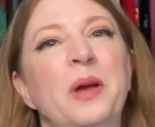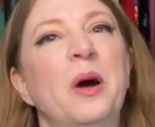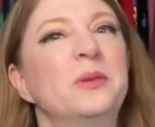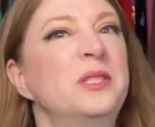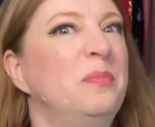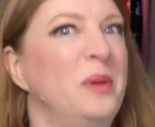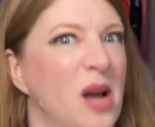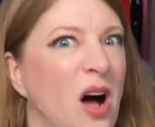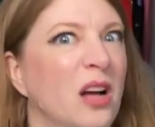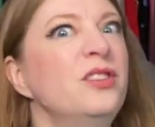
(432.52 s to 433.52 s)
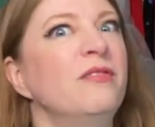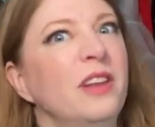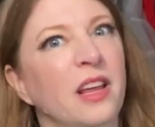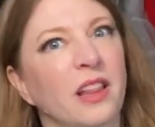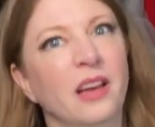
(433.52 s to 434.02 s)
we hosted Beyond
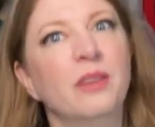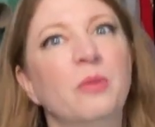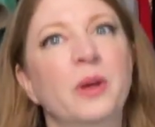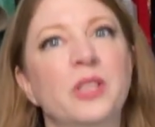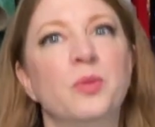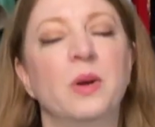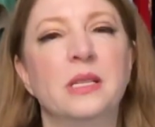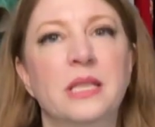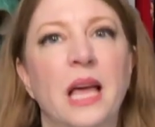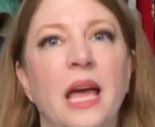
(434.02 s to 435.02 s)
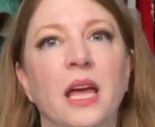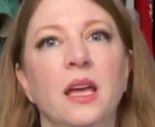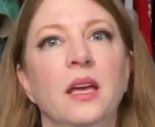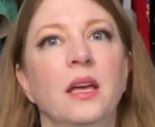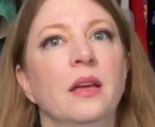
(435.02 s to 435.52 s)
Vanilla, which was a